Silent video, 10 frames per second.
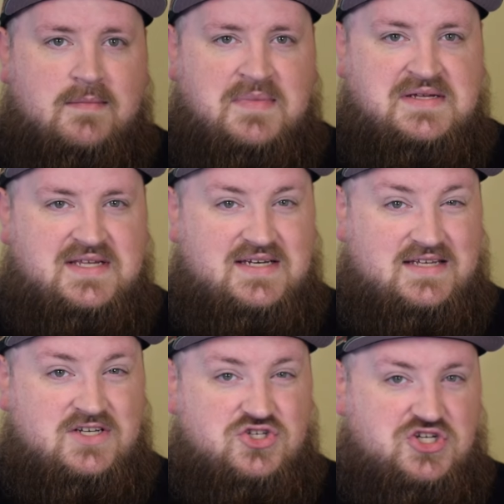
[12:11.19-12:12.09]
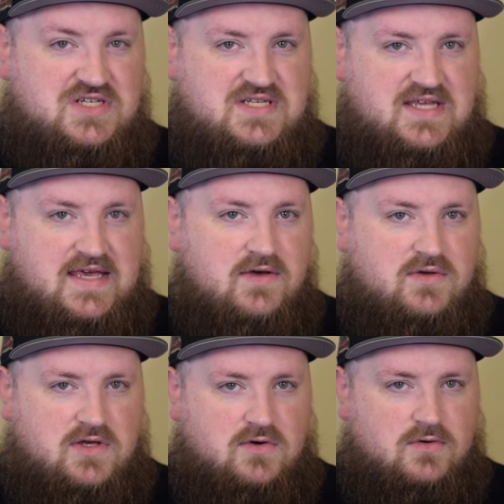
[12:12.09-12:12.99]
means it doesn't just
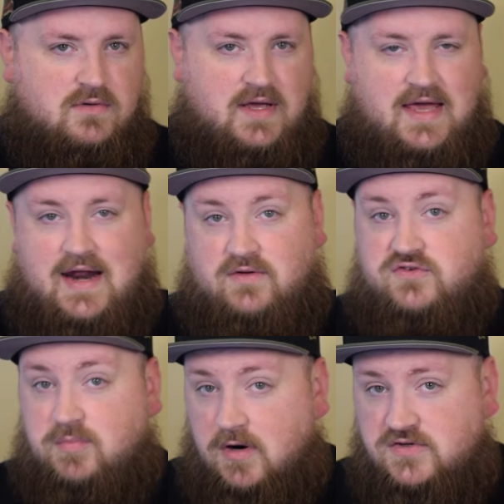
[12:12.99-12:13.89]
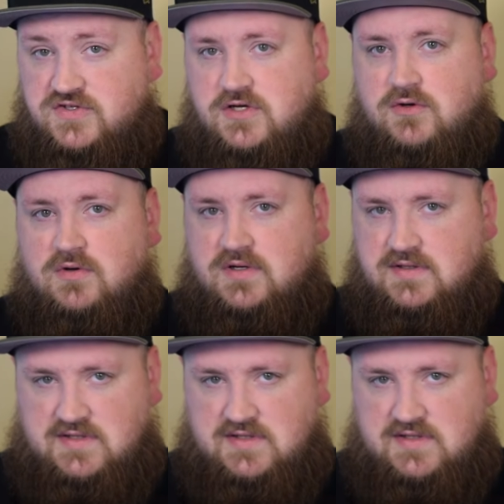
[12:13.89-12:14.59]
kill you, it outsmarts you,